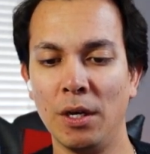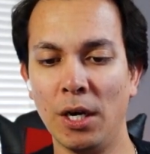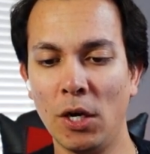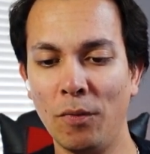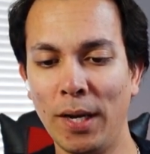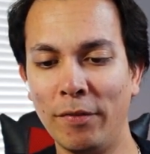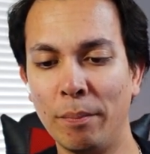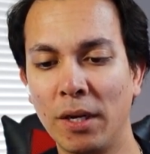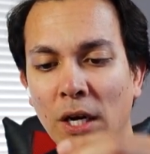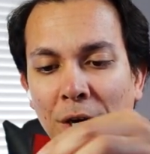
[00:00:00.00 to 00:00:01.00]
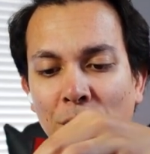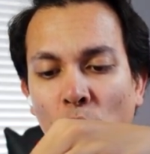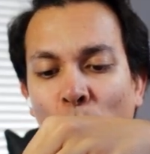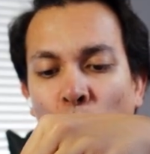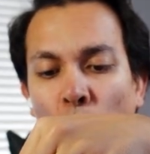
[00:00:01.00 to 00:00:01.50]
We have the
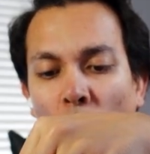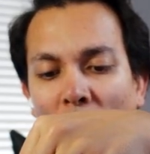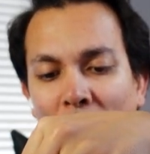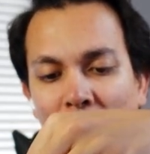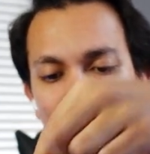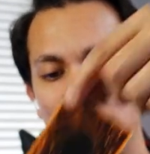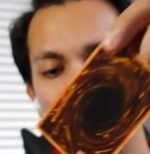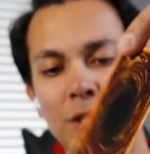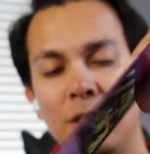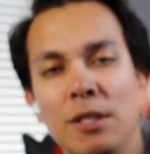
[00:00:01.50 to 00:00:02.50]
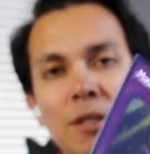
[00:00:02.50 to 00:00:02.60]
Mikanko Promise.